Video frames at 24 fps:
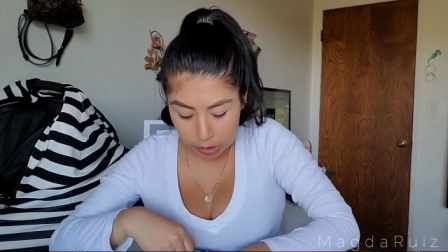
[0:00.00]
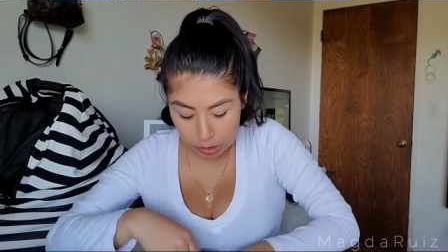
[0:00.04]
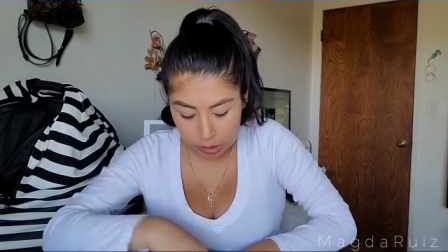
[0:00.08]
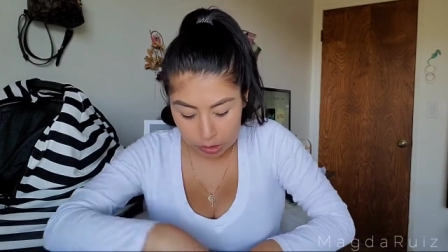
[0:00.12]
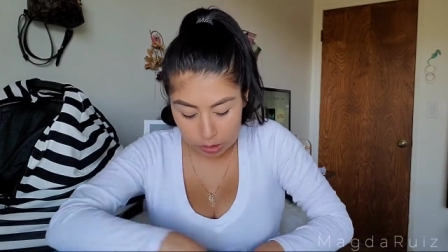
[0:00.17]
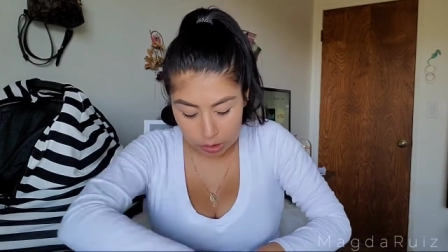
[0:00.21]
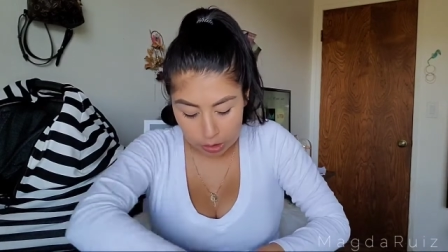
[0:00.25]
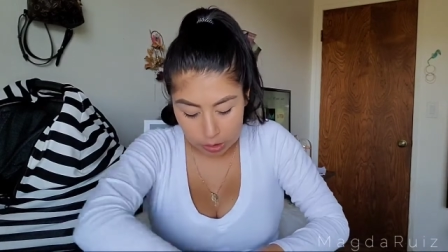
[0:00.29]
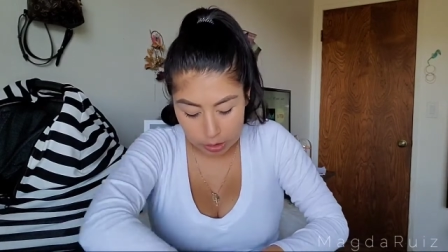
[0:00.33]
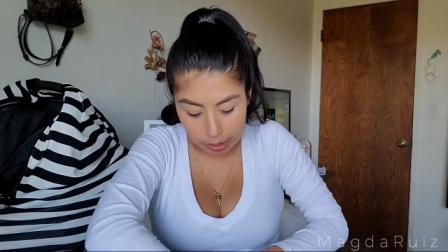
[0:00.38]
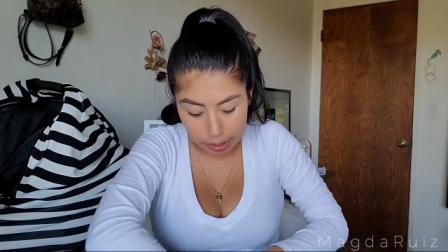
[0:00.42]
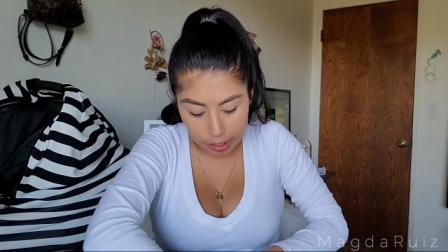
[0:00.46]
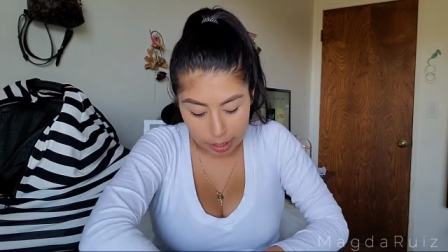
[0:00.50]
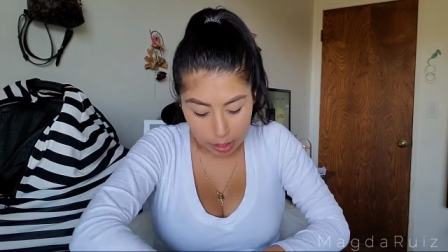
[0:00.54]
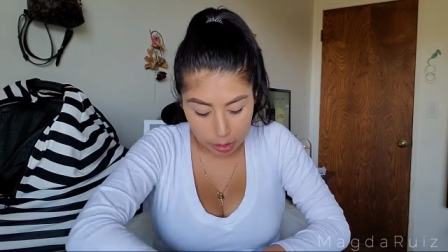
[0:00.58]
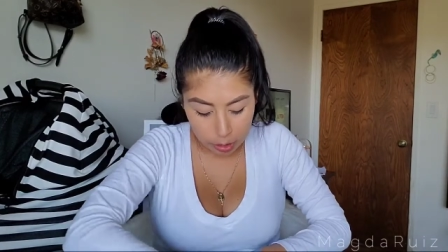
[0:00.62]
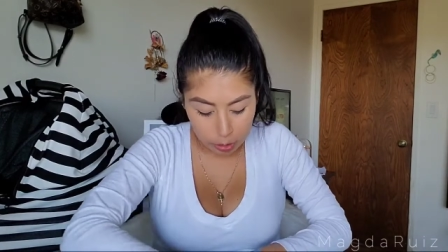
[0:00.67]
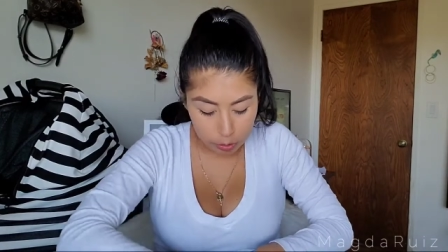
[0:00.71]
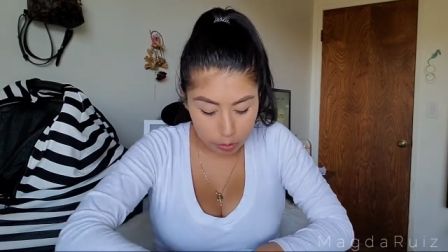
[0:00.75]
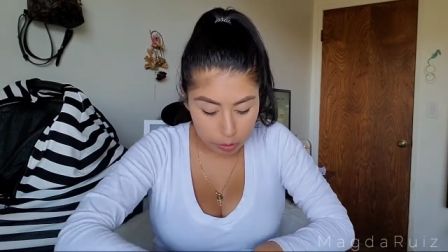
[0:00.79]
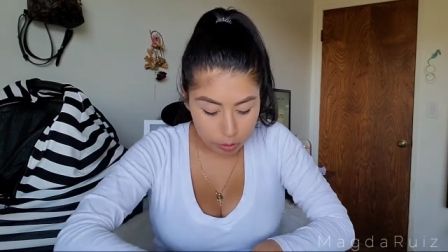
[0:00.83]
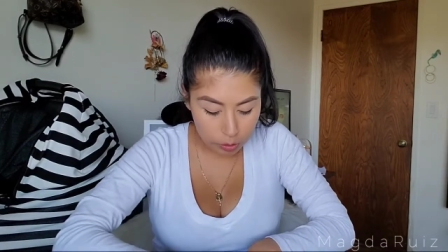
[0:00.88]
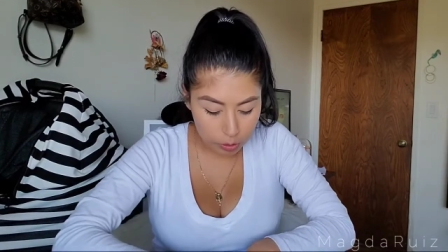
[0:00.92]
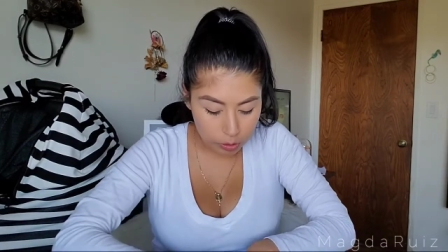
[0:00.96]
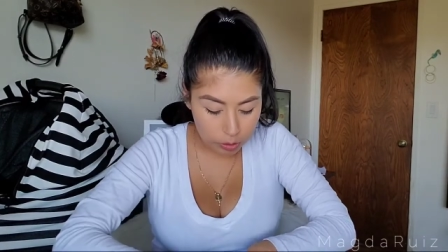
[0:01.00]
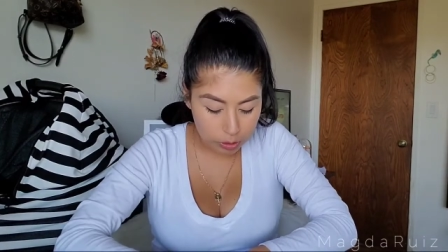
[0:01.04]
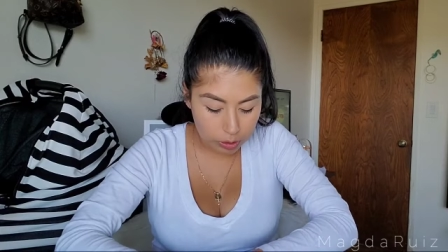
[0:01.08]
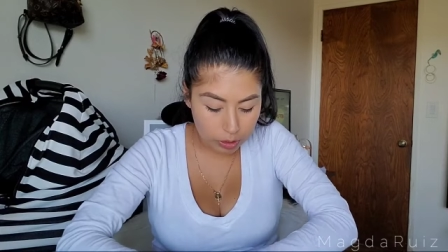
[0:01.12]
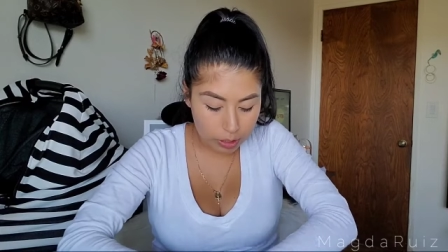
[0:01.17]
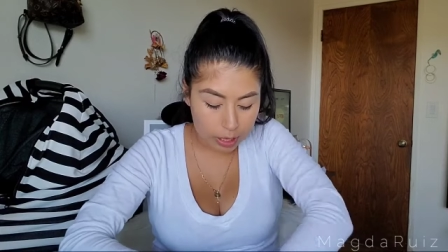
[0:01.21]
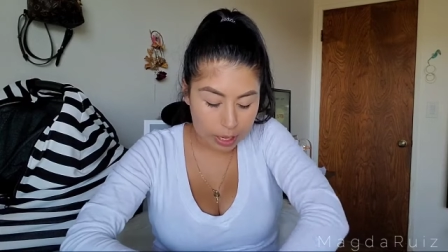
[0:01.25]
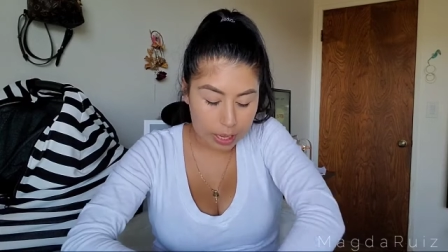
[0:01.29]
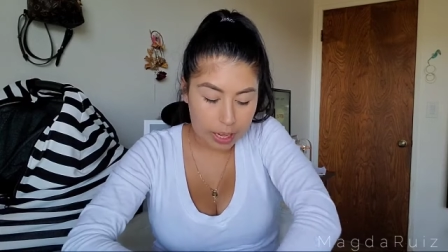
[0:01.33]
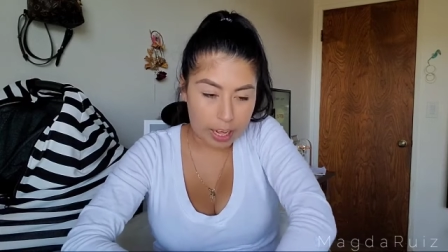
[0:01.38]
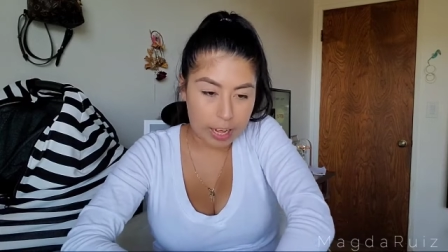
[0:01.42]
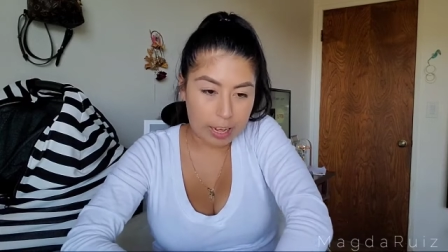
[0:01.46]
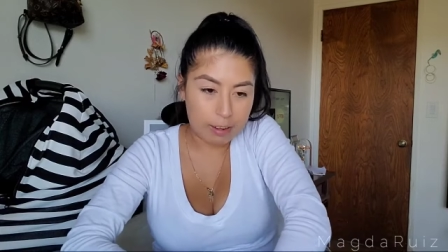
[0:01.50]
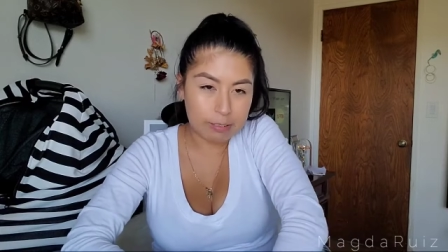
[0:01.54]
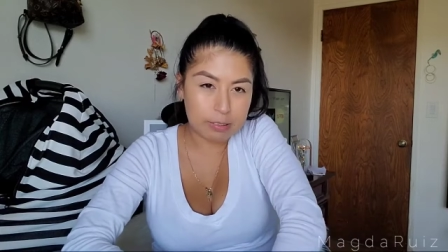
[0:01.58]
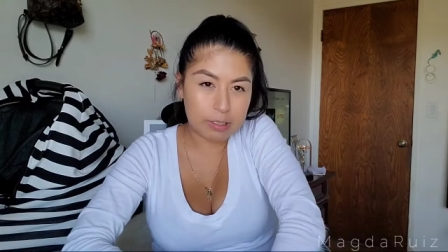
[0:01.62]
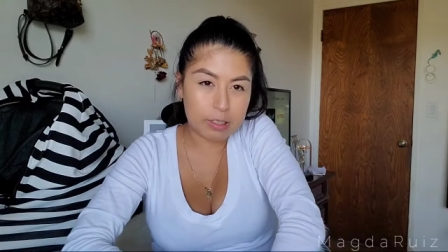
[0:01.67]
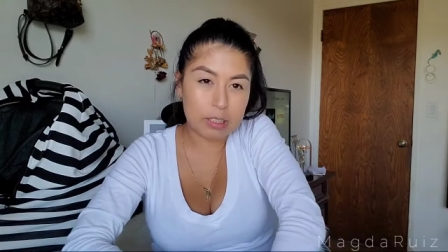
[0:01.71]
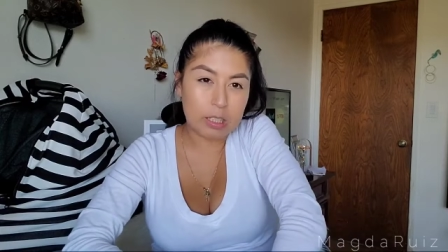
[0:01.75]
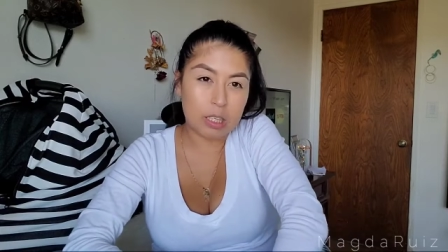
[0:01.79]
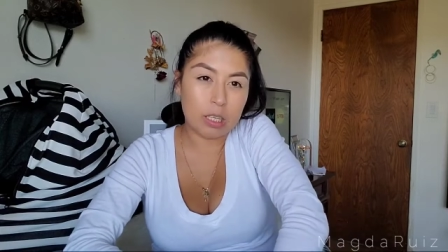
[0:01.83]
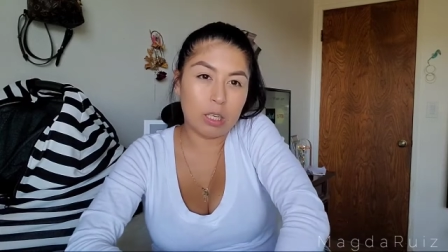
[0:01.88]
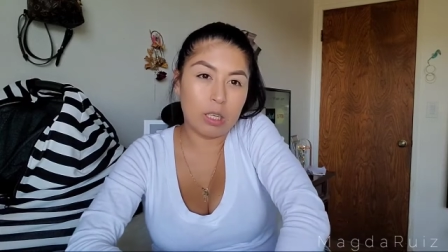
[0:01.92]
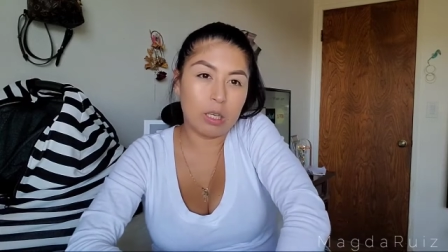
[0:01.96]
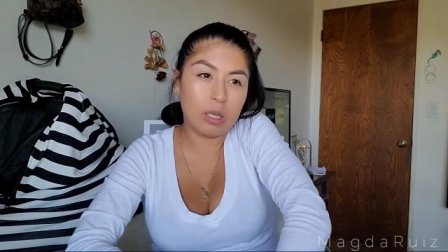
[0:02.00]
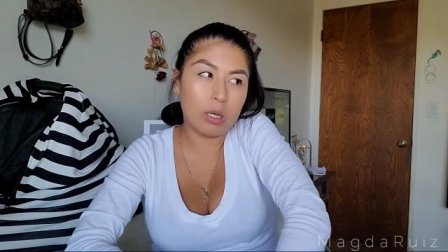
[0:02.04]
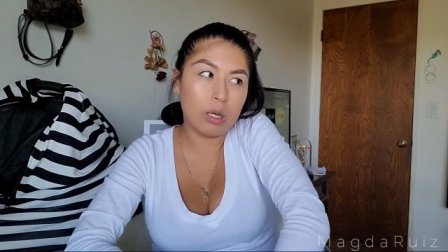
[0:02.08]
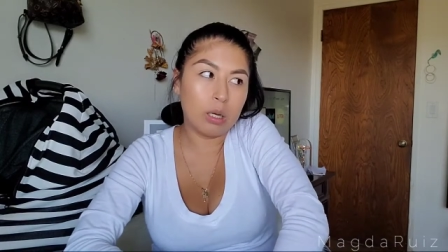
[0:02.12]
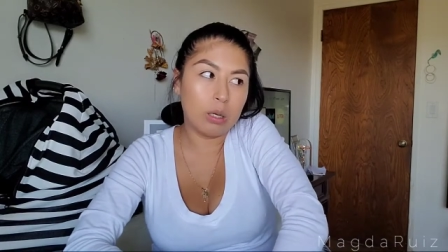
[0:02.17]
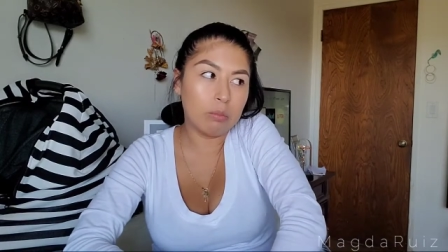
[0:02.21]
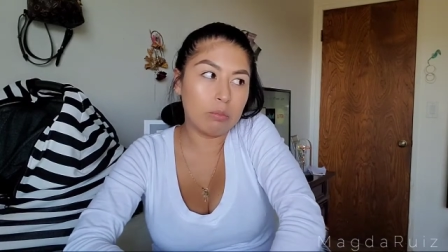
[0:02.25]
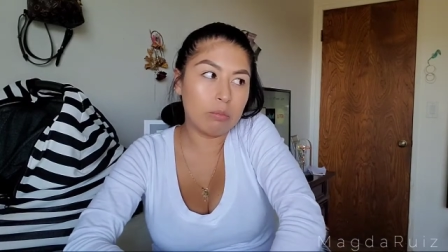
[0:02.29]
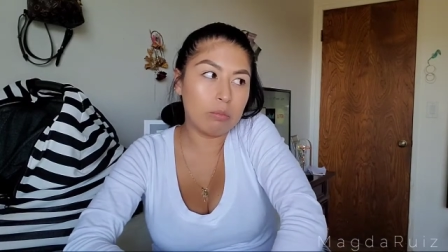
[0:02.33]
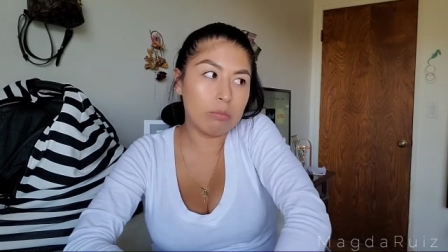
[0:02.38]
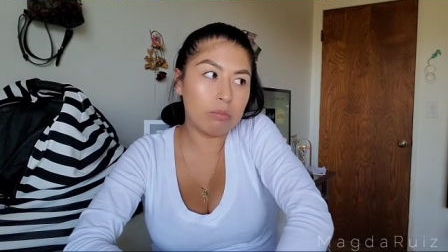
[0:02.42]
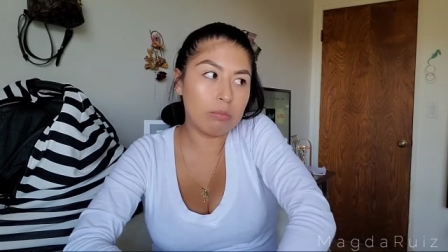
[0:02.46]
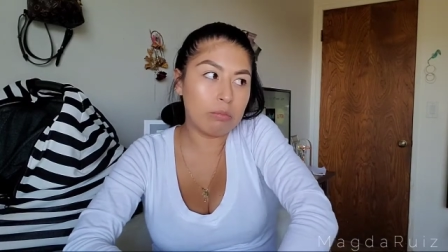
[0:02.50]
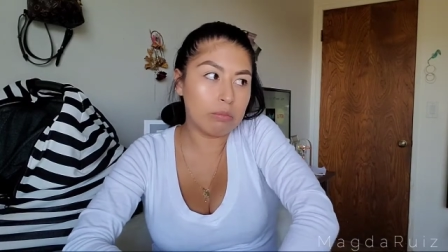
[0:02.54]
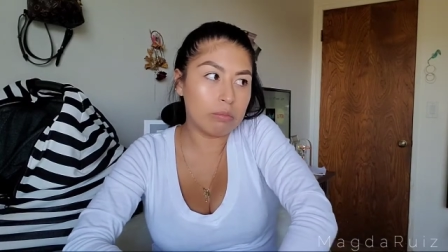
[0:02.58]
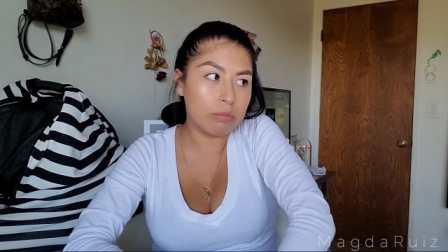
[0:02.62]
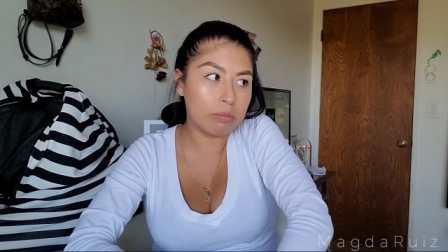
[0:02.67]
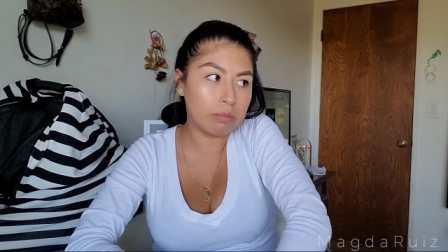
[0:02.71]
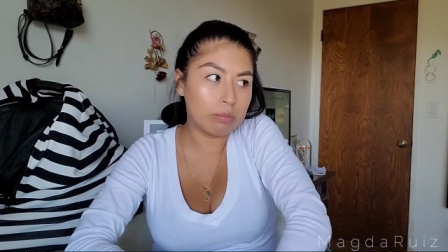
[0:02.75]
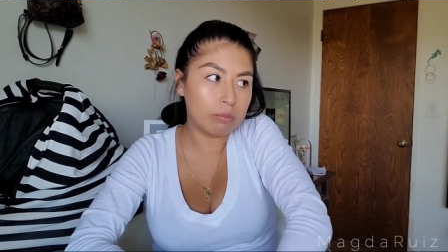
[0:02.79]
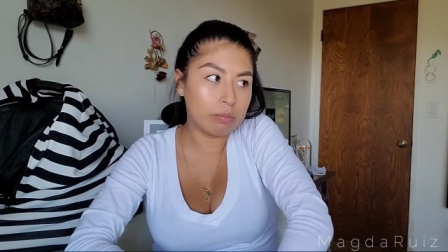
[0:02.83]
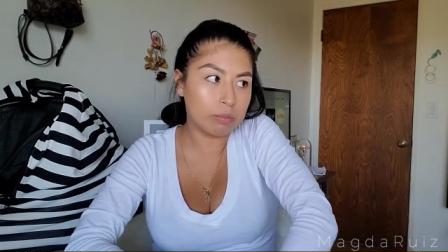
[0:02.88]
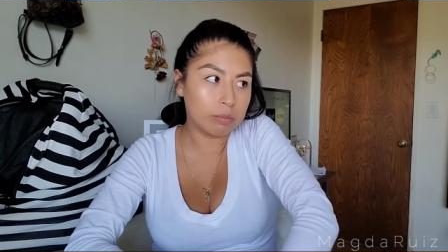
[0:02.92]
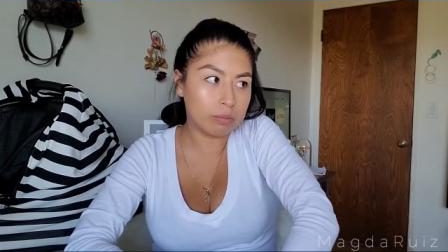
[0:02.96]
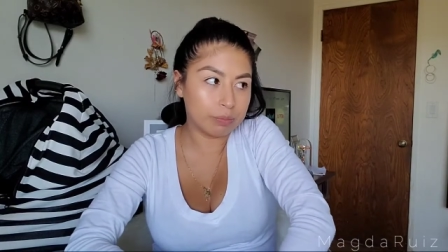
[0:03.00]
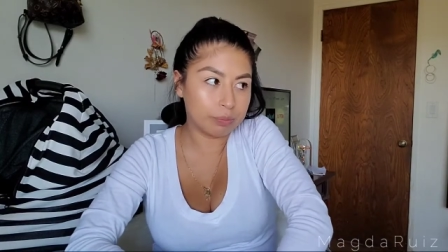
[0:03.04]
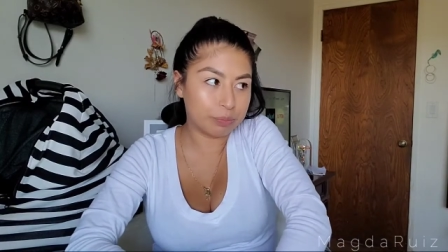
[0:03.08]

So now I have some